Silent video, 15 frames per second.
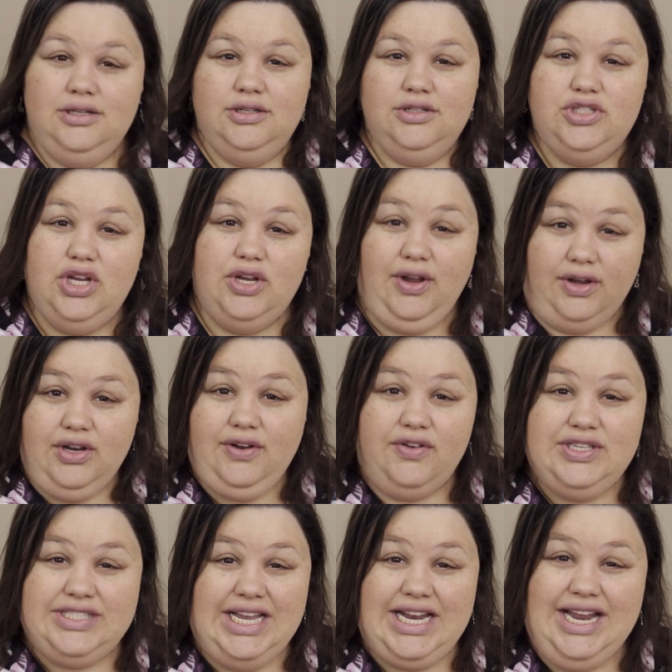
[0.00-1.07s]
you
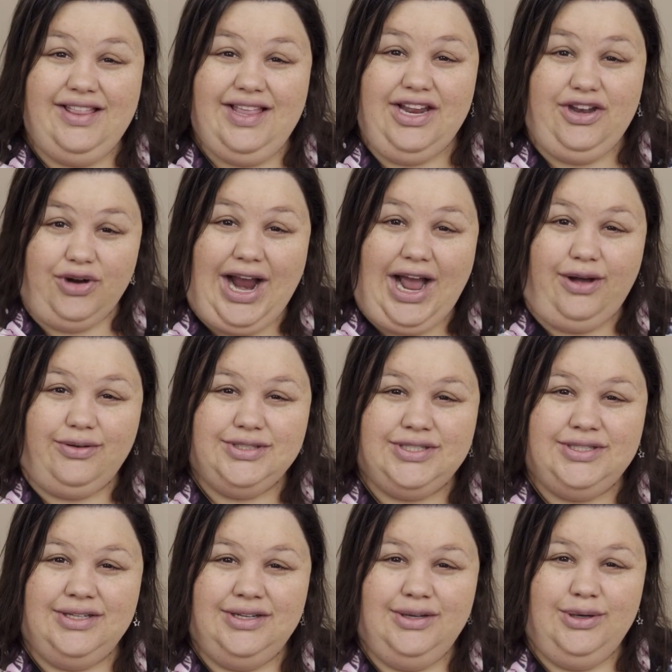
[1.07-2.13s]
seen anything in your
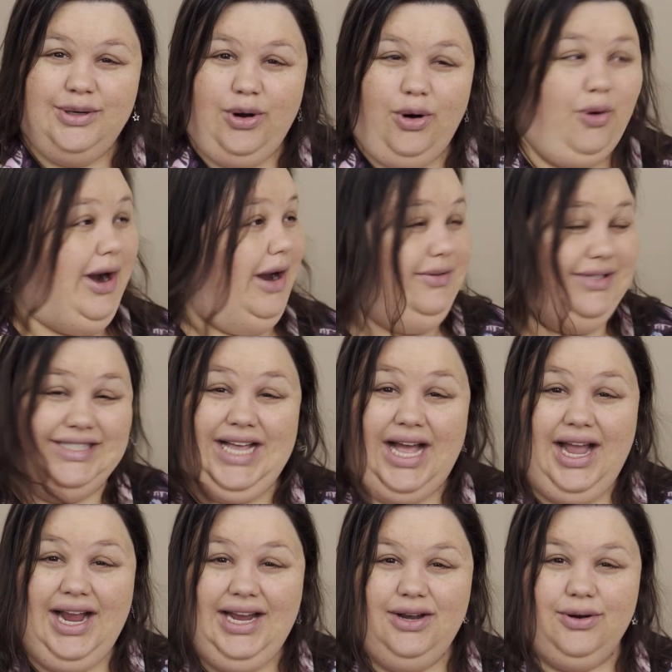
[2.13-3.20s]
house? Or
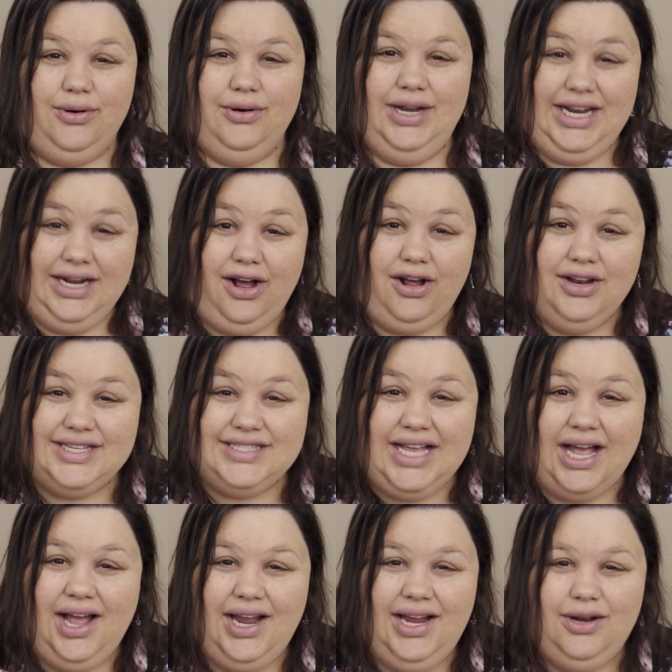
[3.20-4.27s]
outside? Or on a
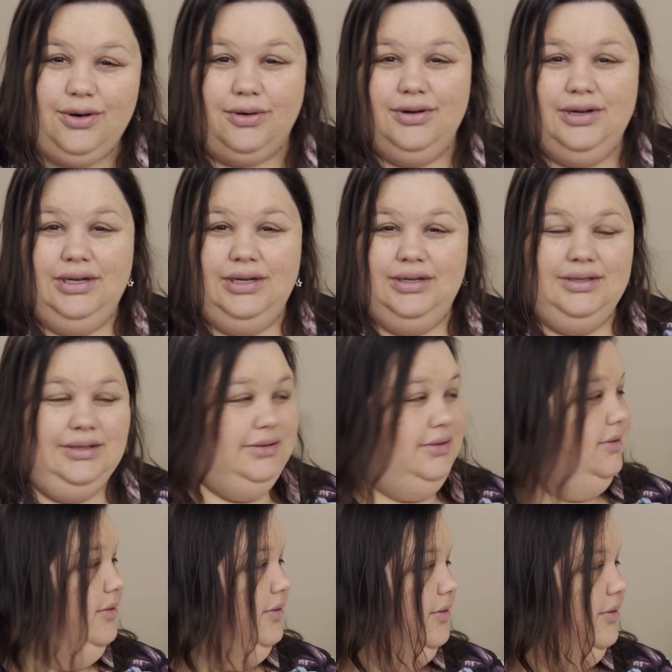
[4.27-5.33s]
sign? Or
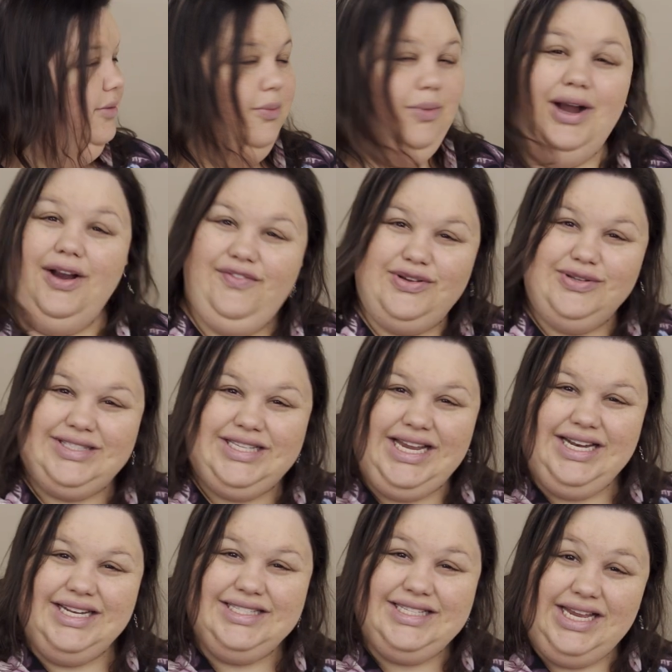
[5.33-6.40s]
where have you
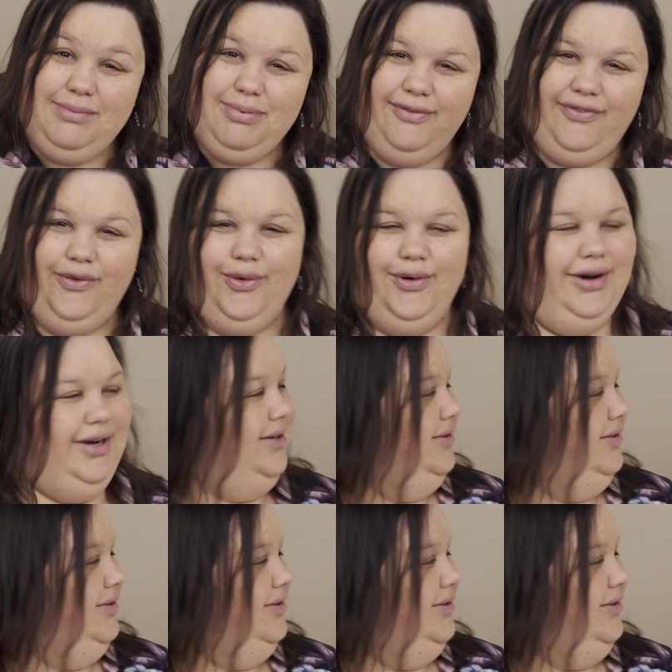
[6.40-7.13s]
seen a Z before?